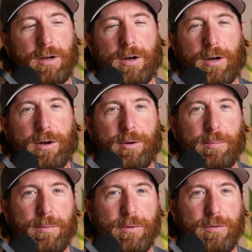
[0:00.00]

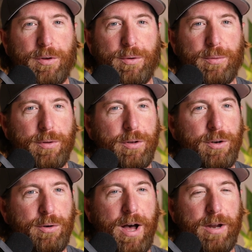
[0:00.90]
So
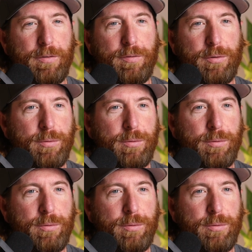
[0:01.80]
a lot of